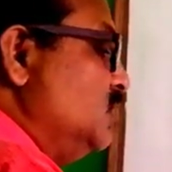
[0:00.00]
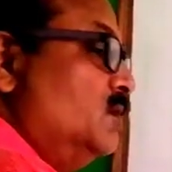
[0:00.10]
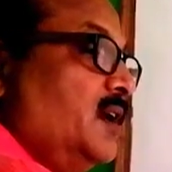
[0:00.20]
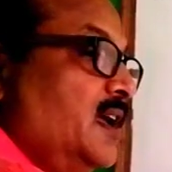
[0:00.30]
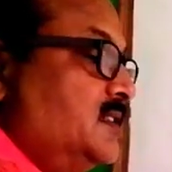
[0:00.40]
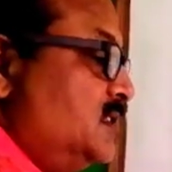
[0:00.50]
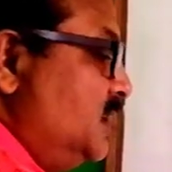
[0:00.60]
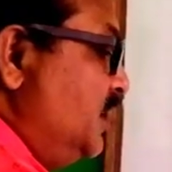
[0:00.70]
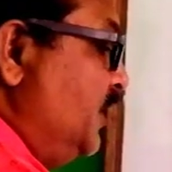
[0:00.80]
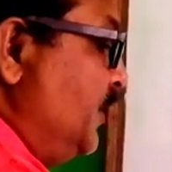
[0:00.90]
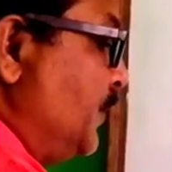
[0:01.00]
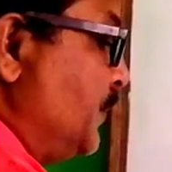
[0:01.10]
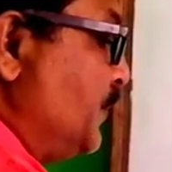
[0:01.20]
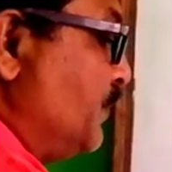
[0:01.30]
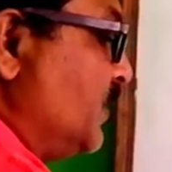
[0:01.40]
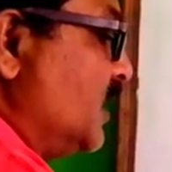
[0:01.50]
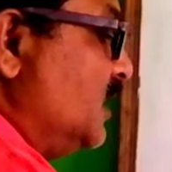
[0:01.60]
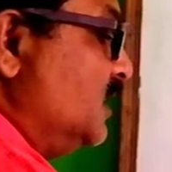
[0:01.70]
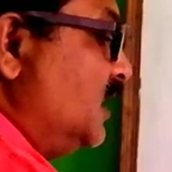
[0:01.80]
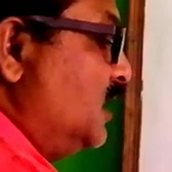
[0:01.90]
you can see
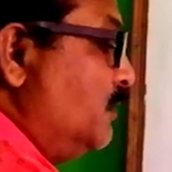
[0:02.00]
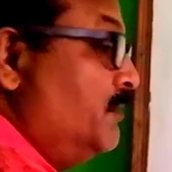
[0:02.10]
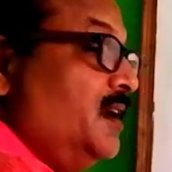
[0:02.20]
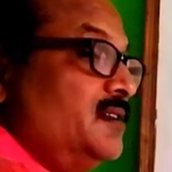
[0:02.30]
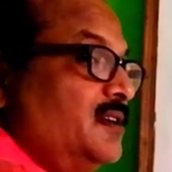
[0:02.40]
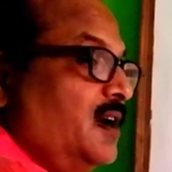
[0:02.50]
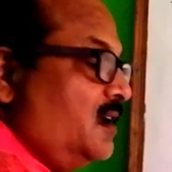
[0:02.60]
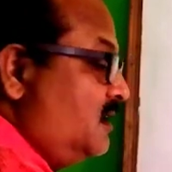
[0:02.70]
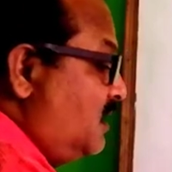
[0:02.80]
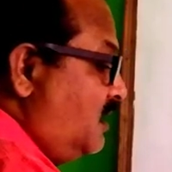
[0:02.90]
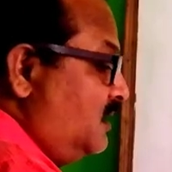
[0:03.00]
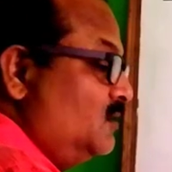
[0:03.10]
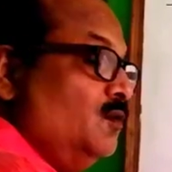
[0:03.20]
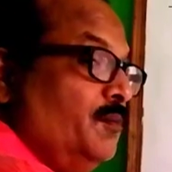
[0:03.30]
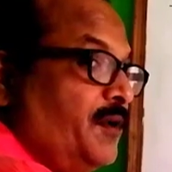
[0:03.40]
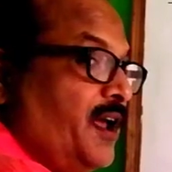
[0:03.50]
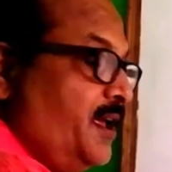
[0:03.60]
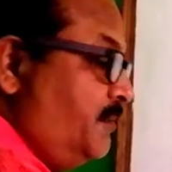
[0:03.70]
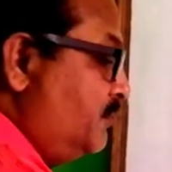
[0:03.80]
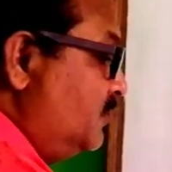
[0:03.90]
the numbers are not
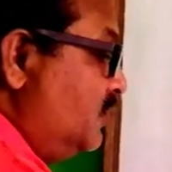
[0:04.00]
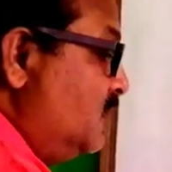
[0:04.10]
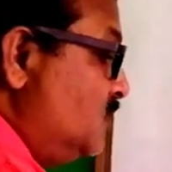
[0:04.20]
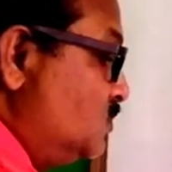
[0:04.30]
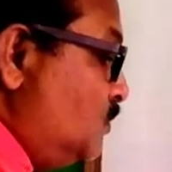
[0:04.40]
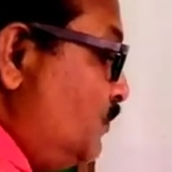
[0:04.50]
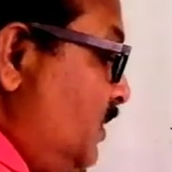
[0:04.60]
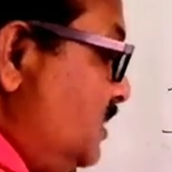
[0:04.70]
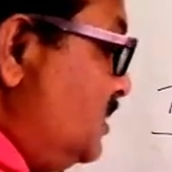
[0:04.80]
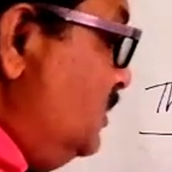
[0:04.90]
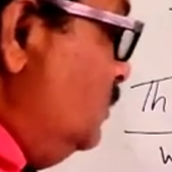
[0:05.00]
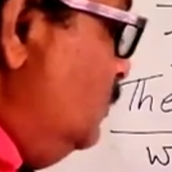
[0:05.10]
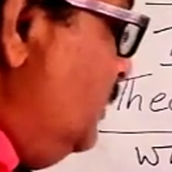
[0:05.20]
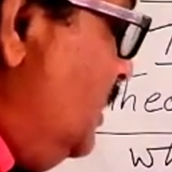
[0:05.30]
co-prime. So first you